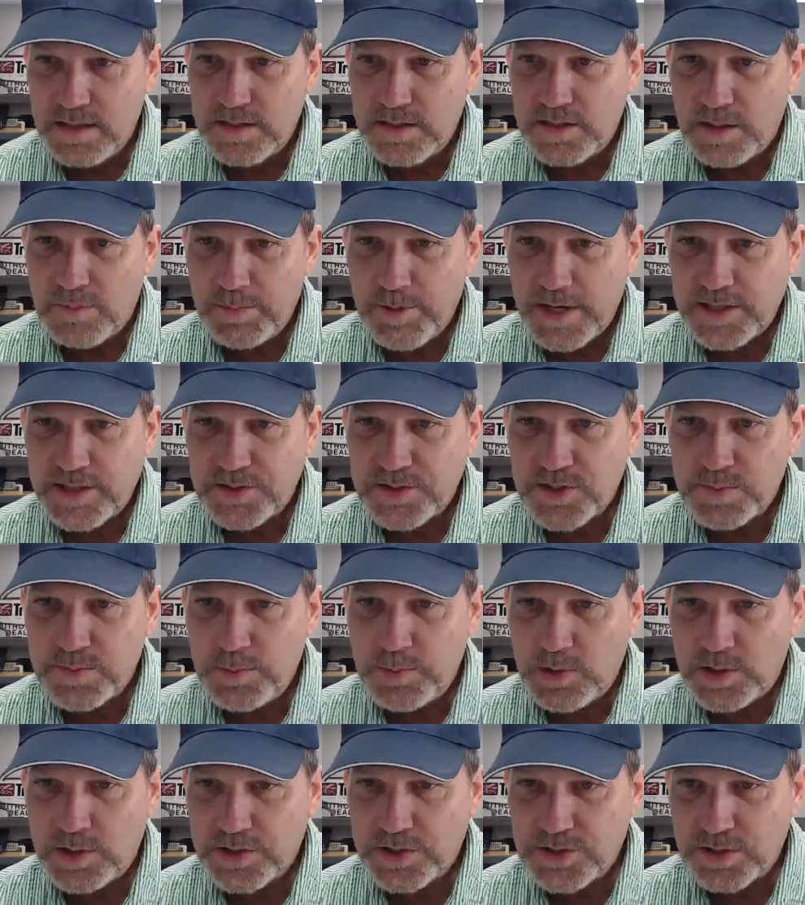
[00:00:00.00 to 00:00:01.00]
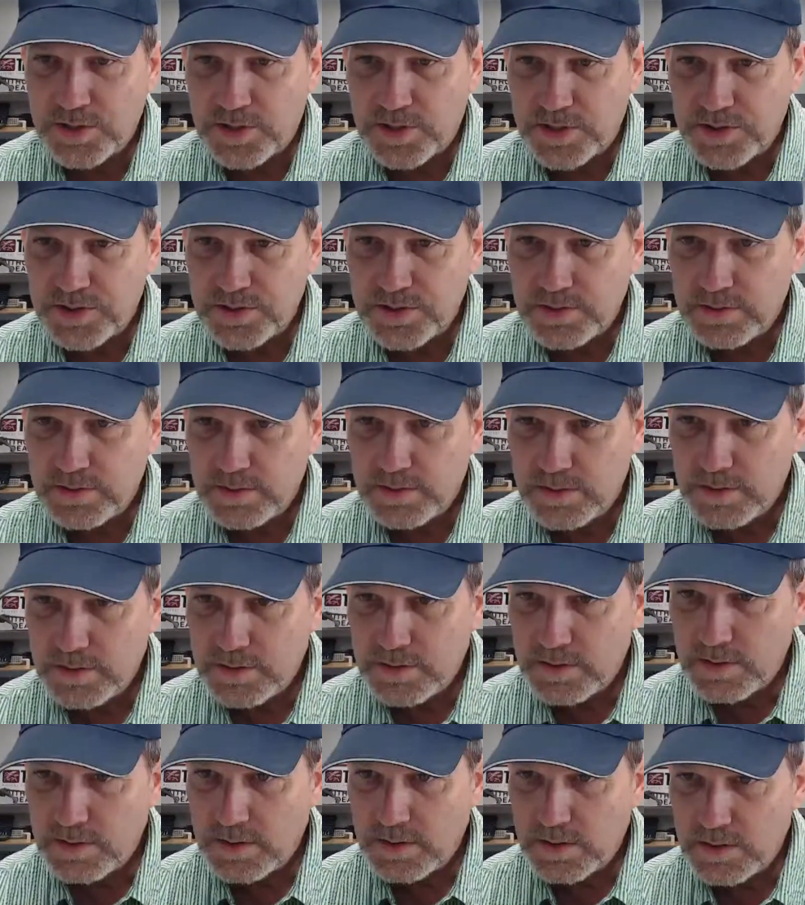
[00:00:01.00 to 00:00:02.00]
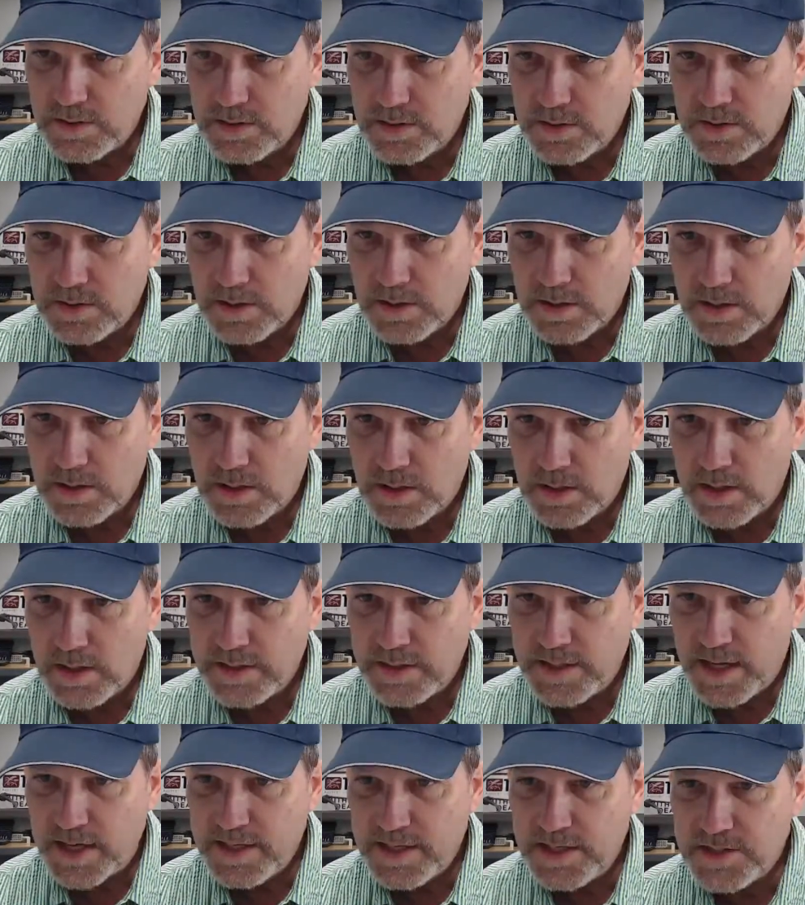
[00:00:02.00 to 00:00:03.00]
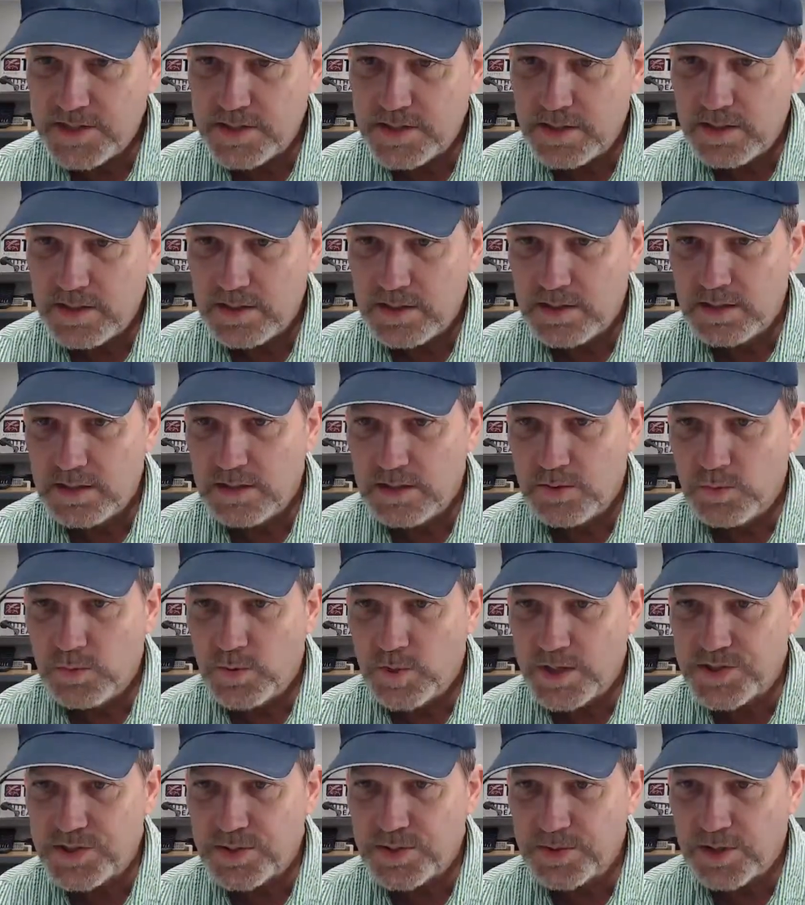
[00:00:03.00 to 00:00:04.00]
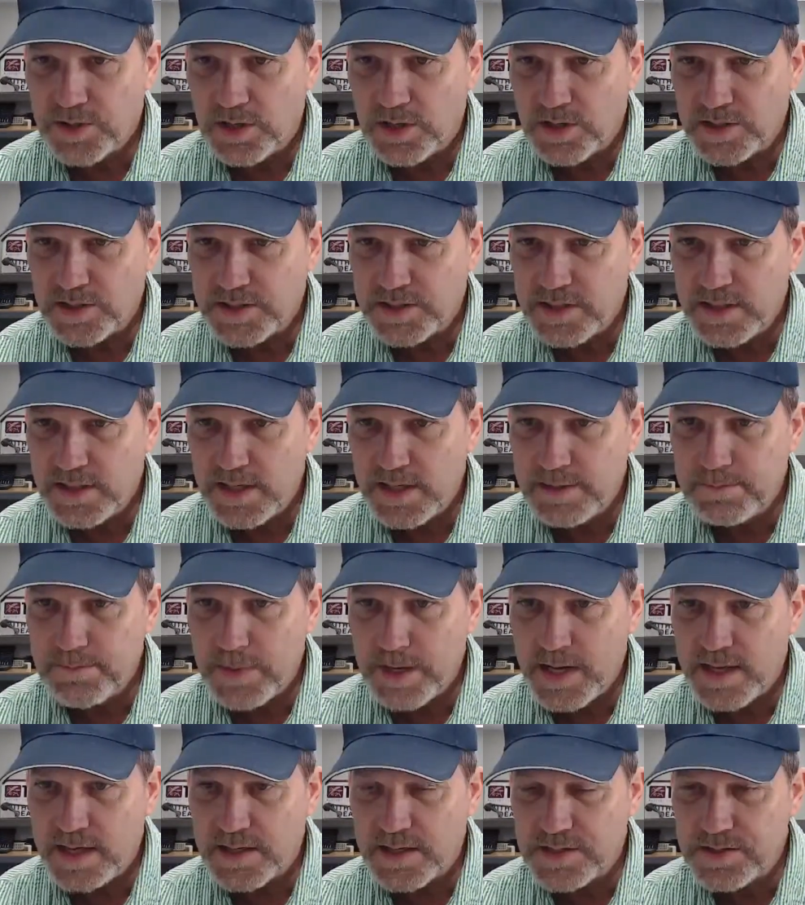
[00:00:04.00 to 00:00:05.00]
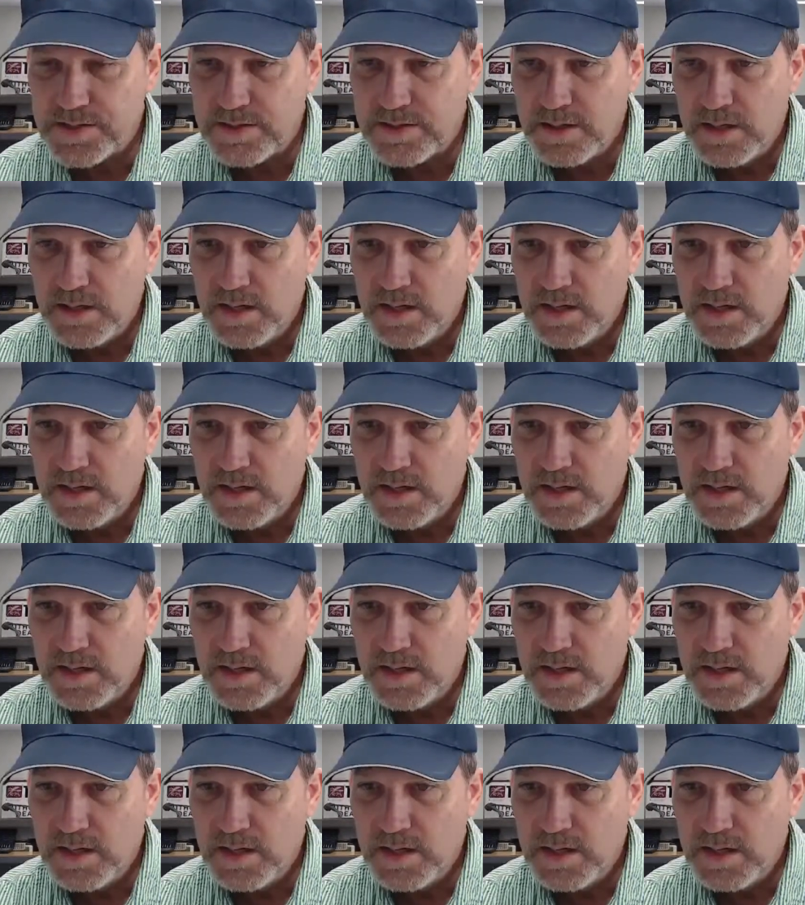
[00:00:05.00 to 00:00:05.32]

They make a smart charger, a 90s Western cart, Ted Manis.